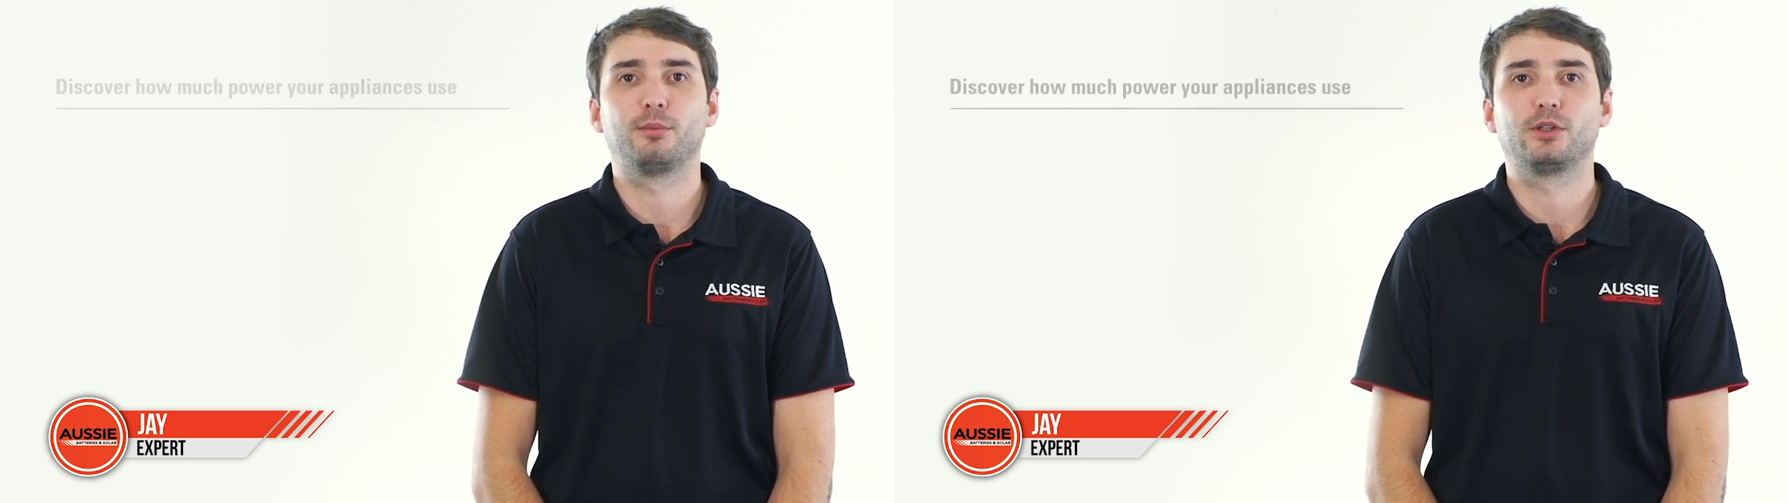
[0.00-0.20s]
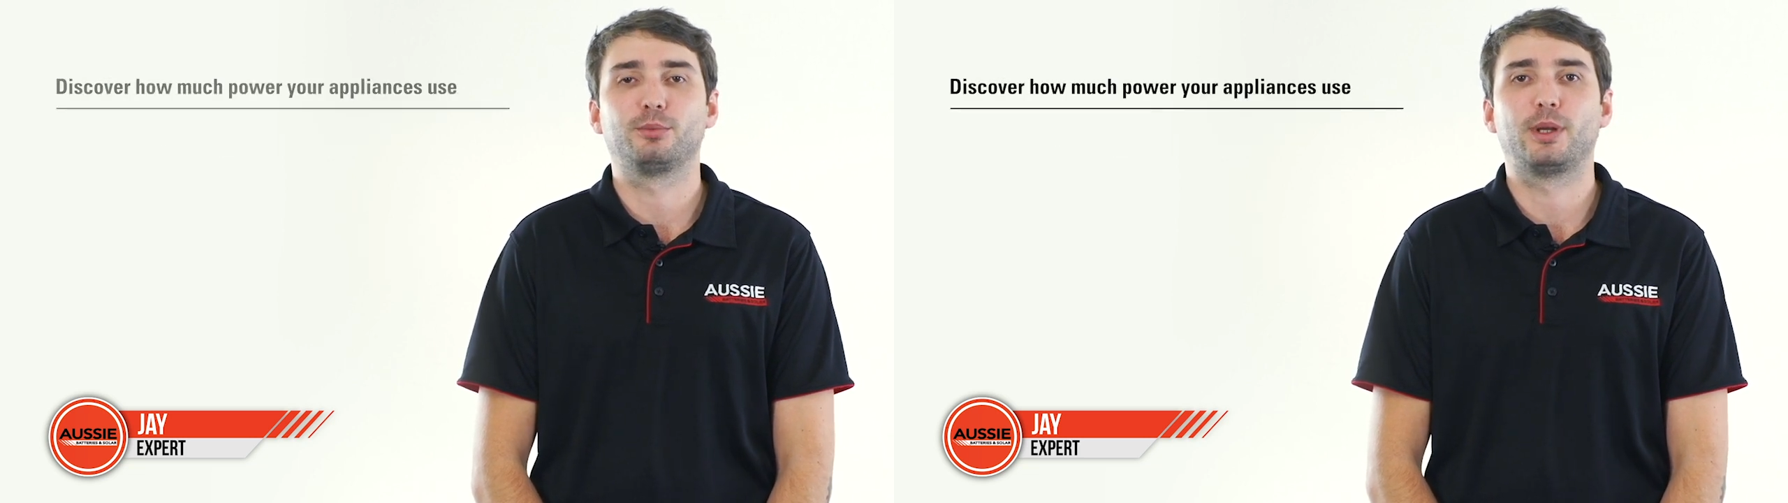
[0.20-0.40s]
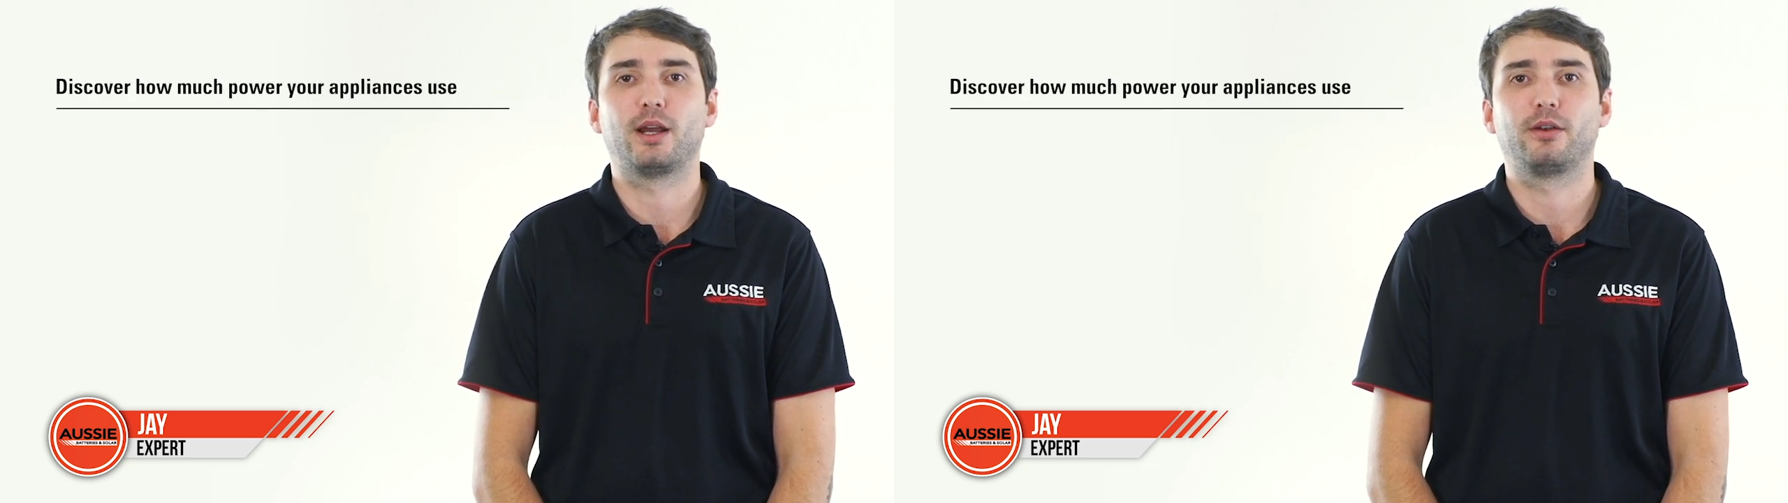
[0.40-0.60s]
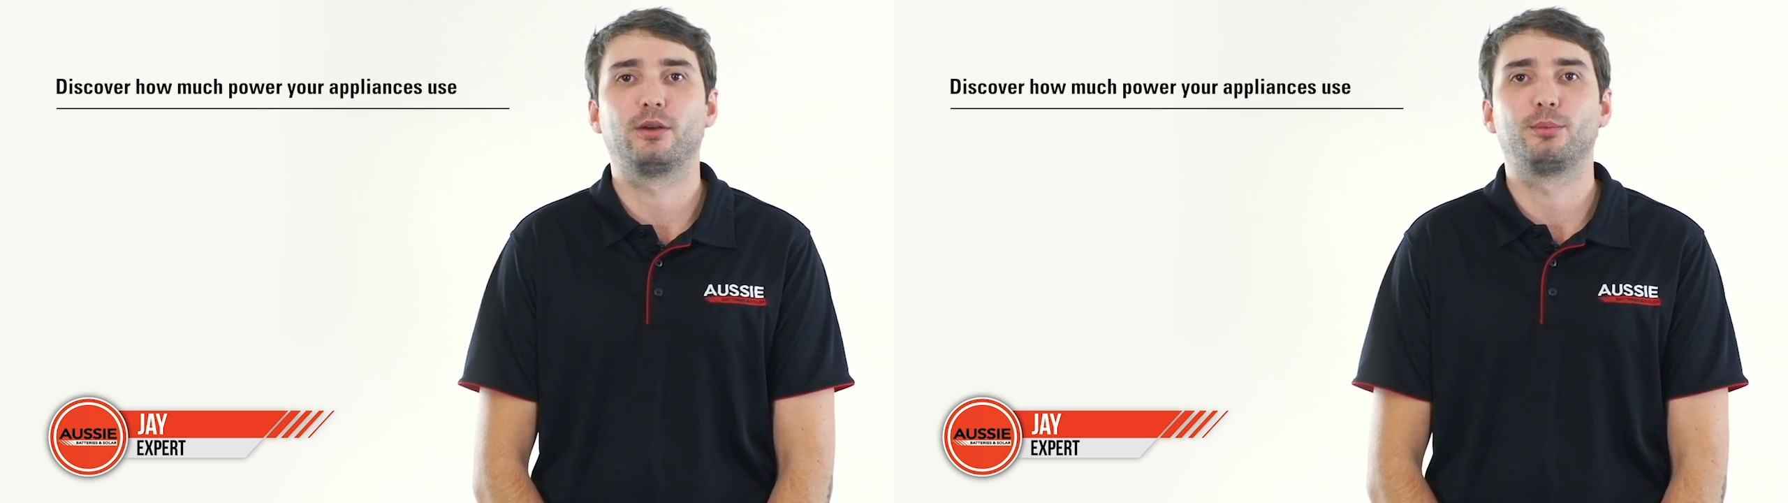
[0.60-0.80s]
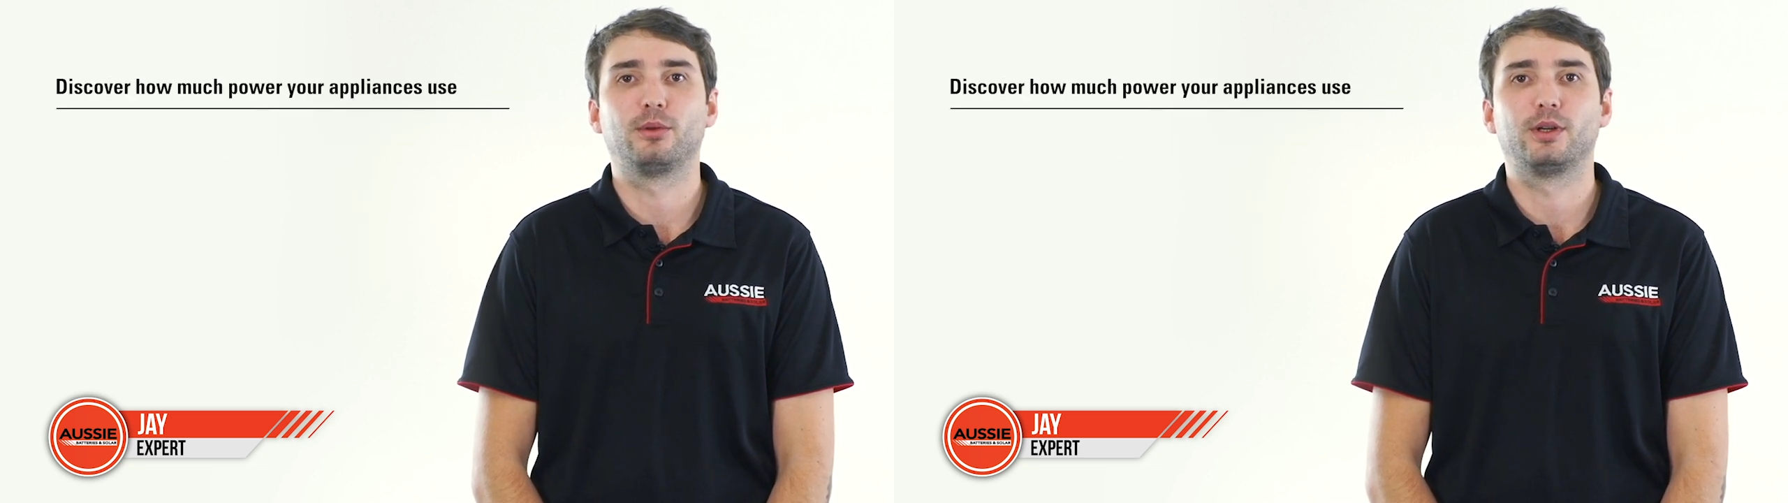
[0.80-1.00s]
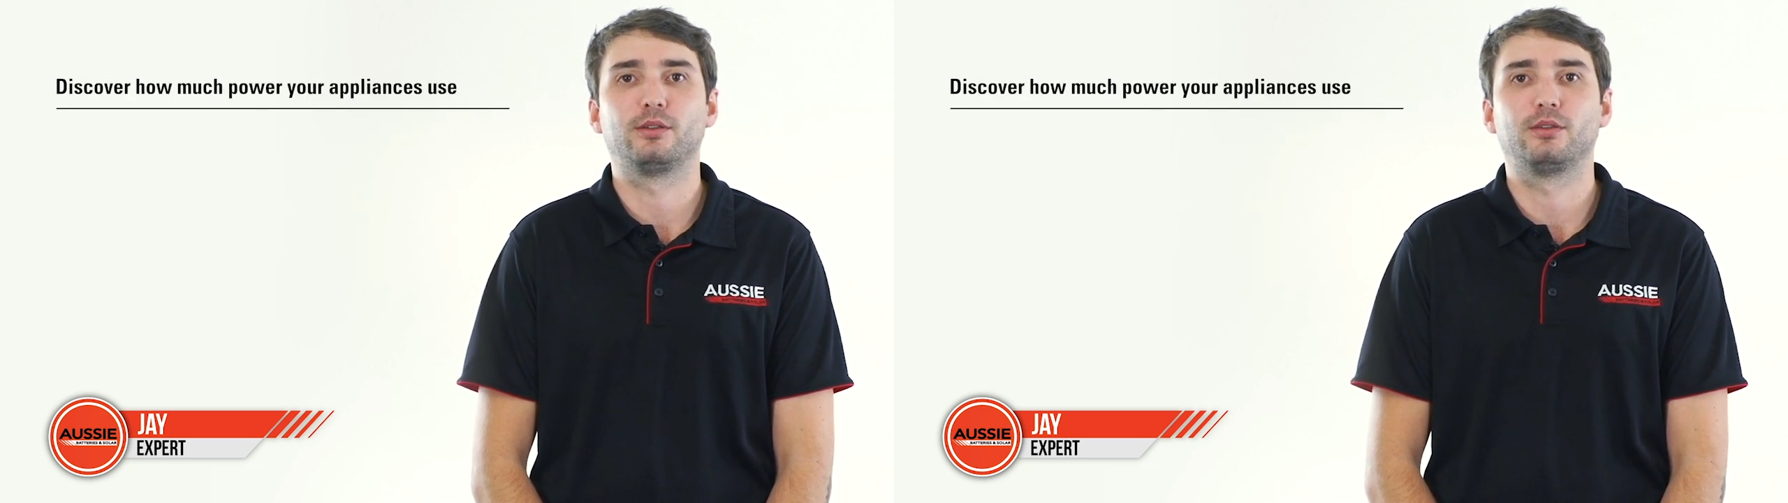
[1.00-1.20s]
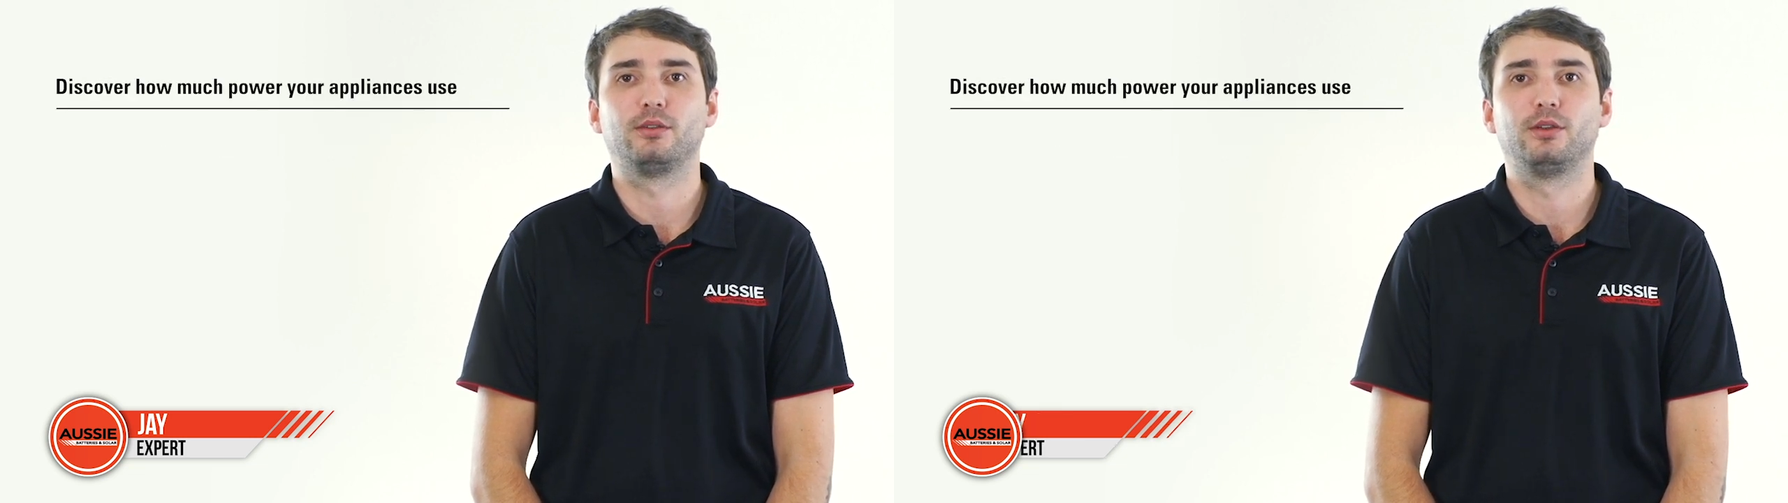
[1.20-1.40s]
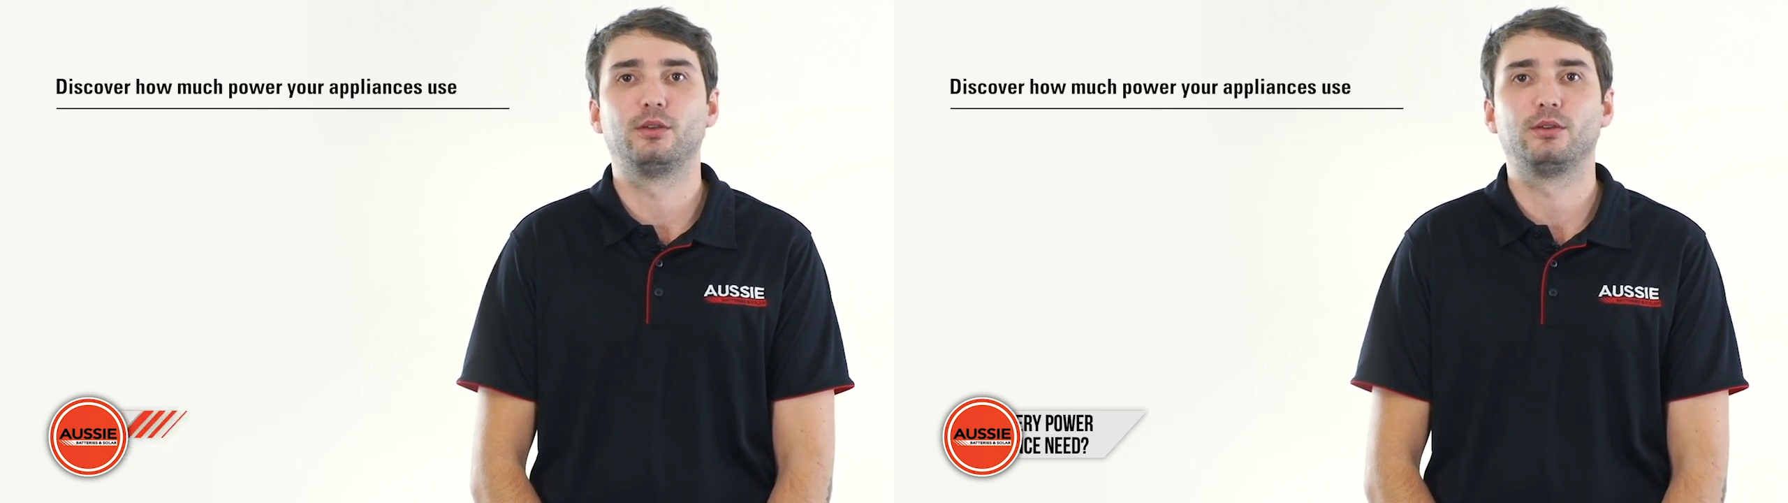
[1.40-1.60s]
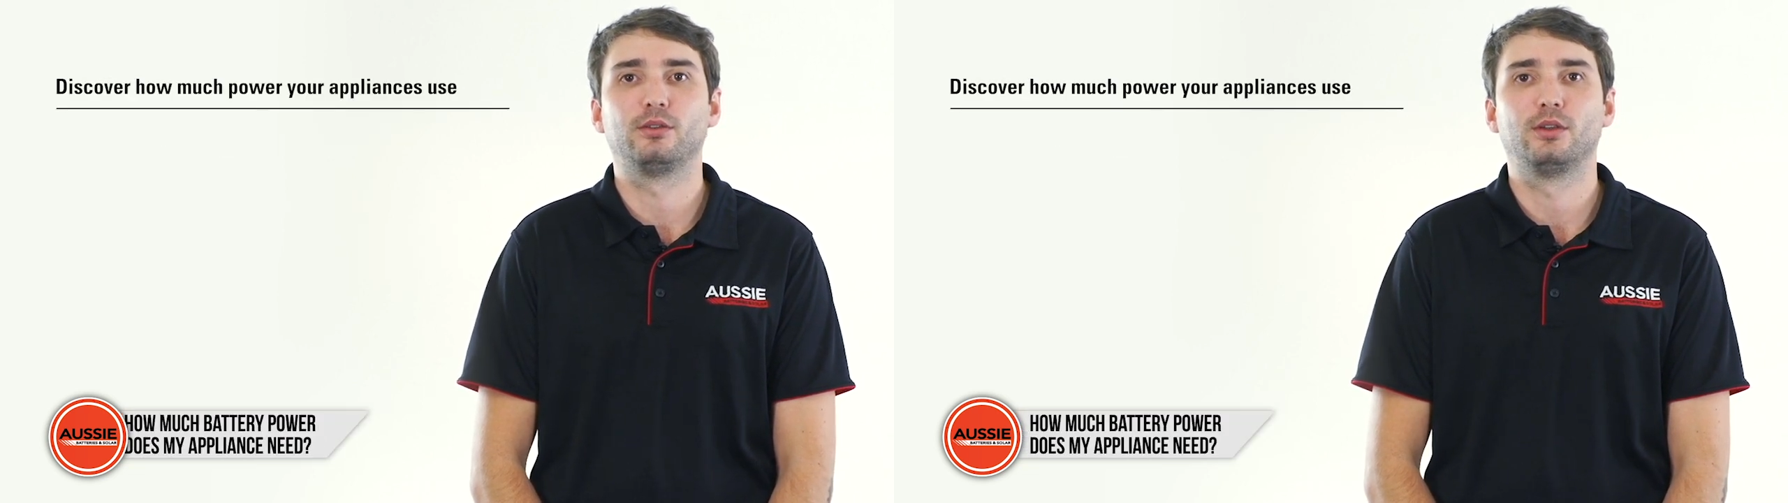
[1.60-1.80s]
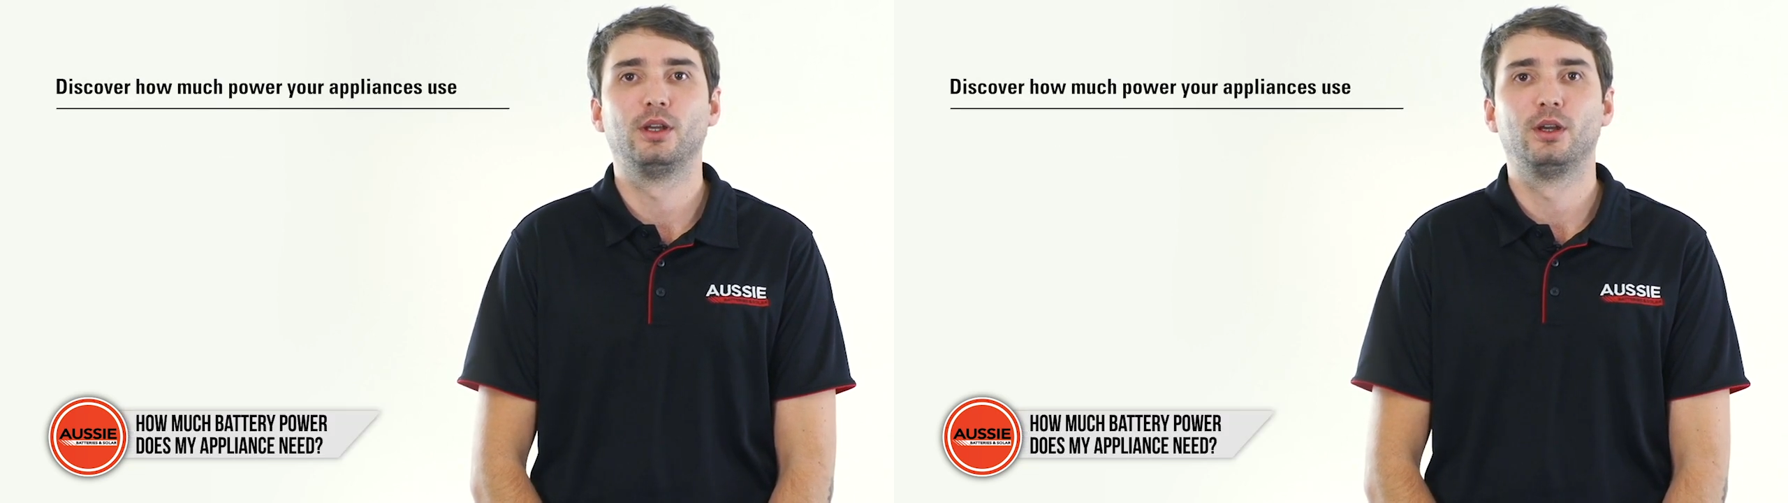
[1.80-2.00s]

much power your appliances use.